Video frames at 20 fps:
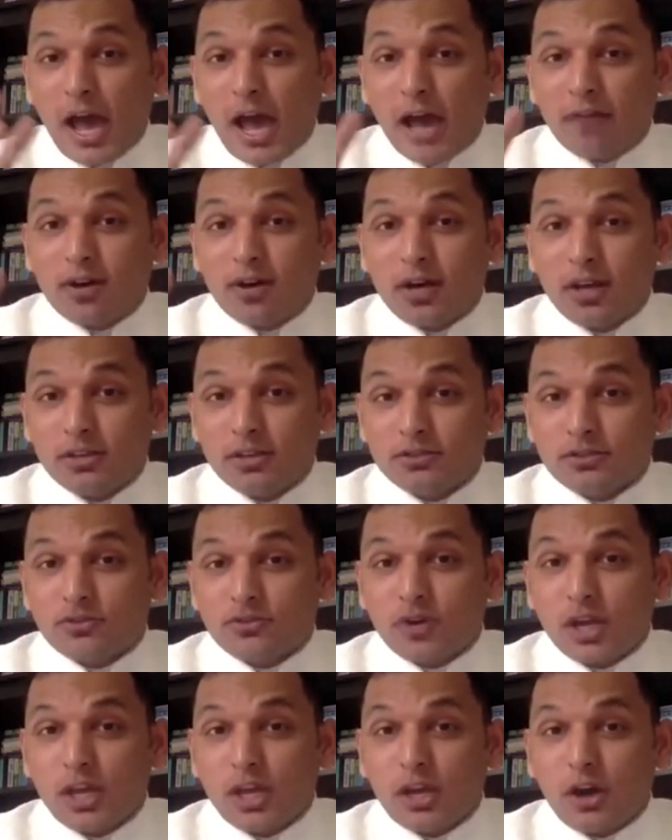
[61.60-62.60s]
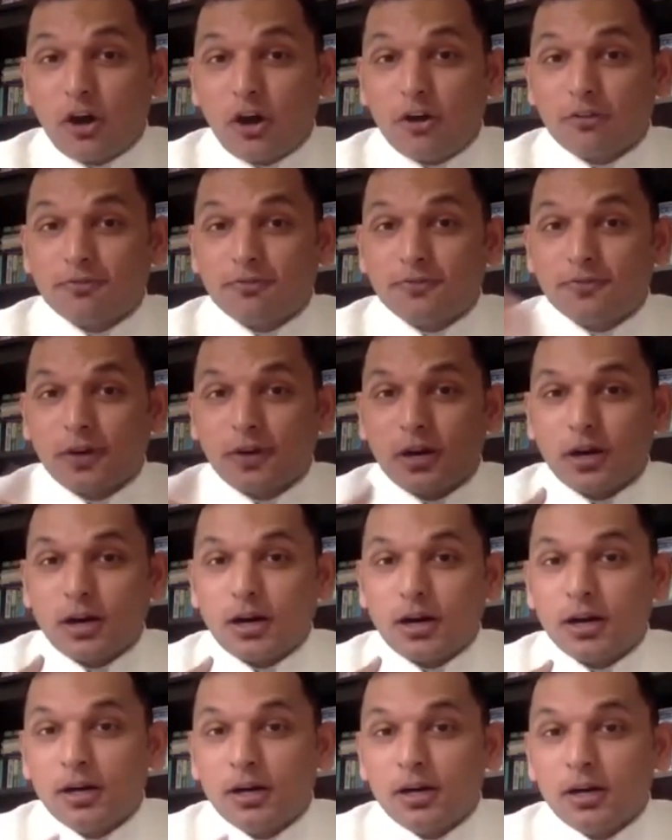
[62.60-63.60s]
a history of
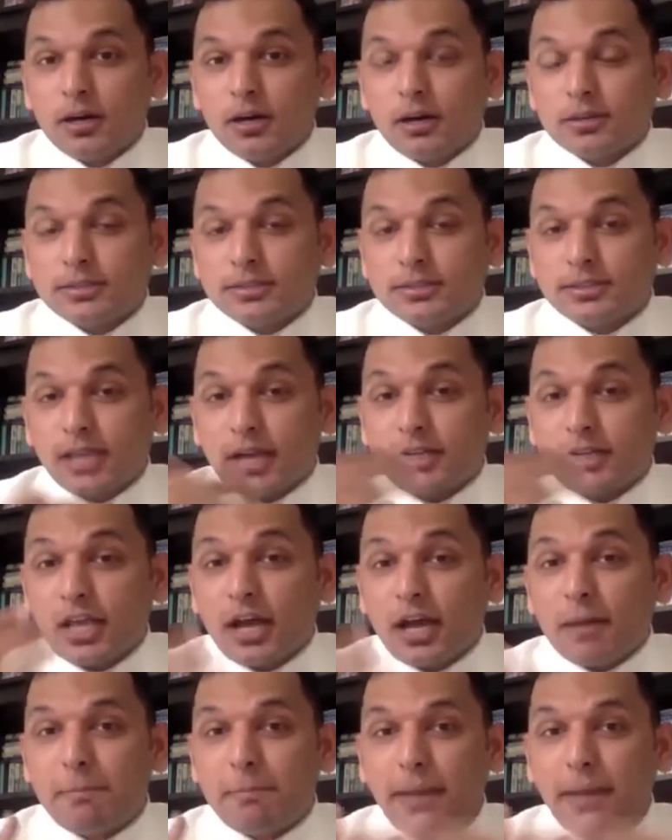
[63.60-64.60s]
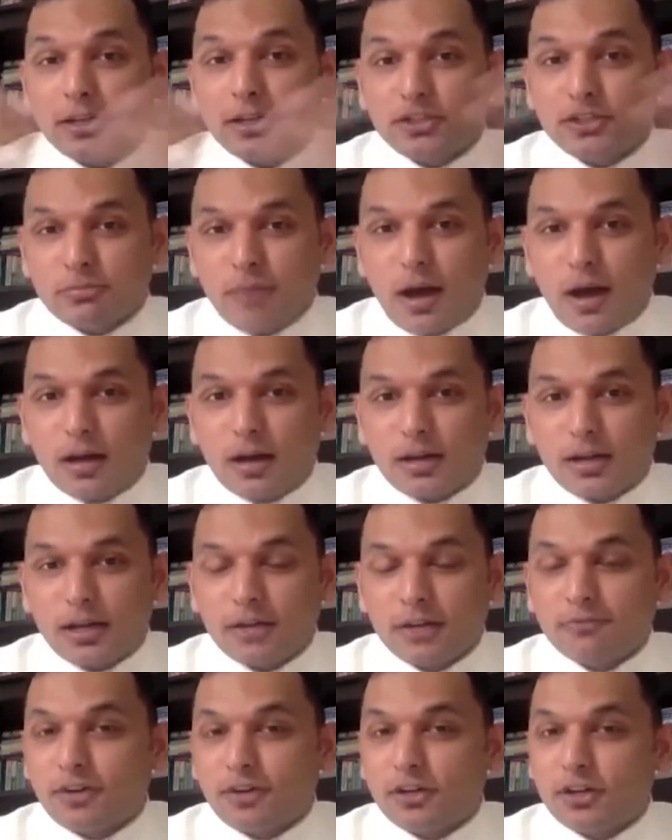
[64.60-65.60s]
setting a benchmark in
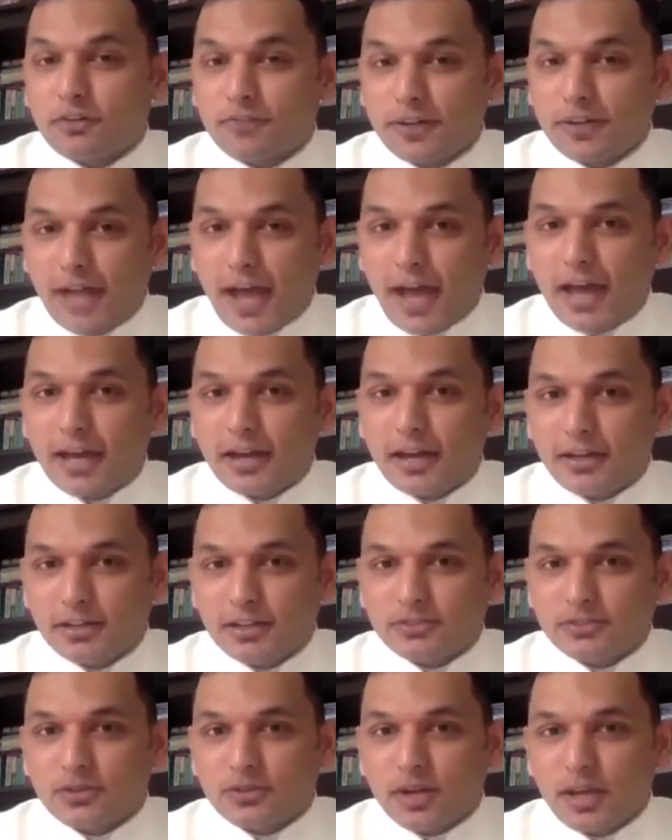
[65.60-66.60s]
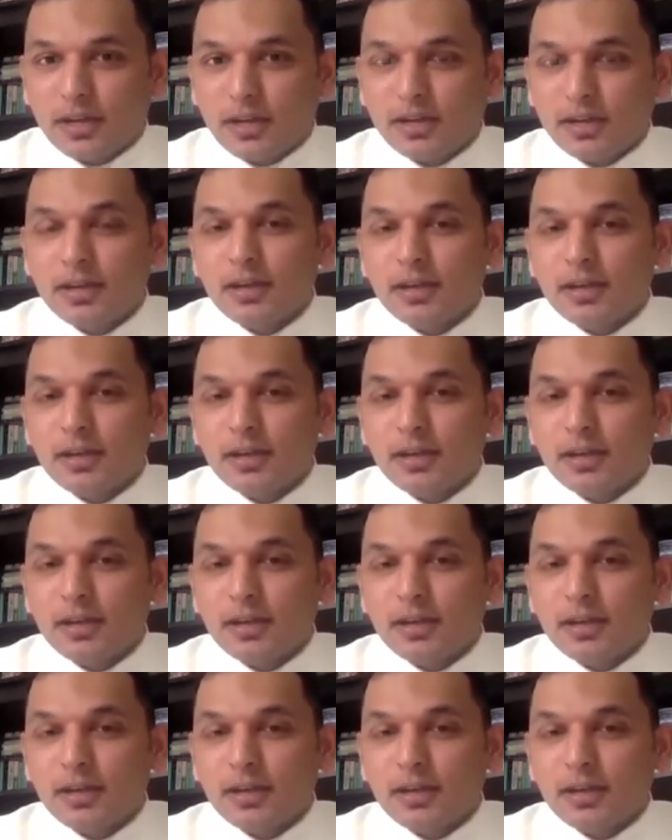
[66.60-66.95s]
front of entire industry.